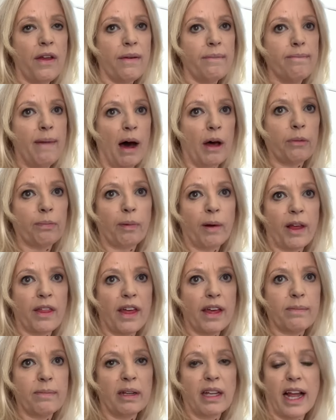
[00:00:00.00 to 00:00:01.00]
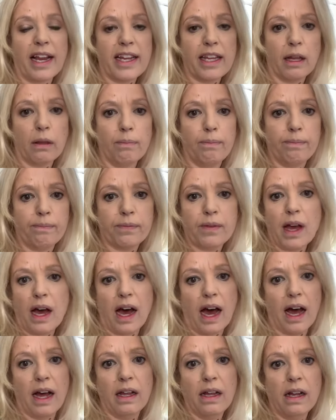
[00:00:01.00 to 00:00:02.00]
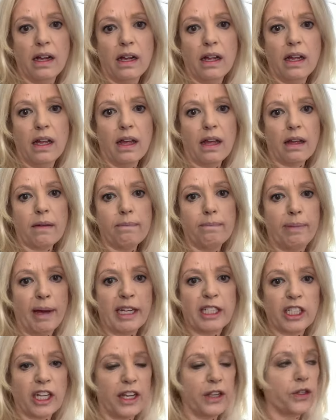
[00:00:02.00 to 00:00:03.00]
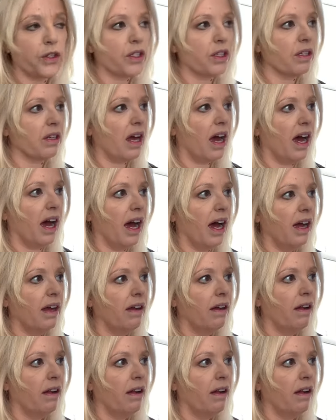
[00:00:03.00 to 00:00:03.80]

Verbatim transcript: mouth breathing millennial uh, bitches uh,